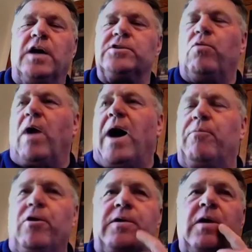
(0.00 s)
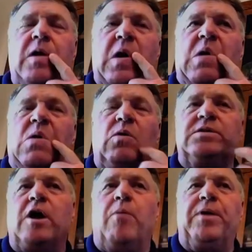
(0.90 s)
cousin Robert
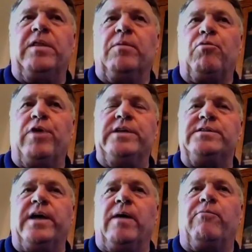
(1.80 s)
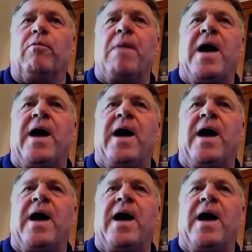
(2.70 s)
was helping the priest set up for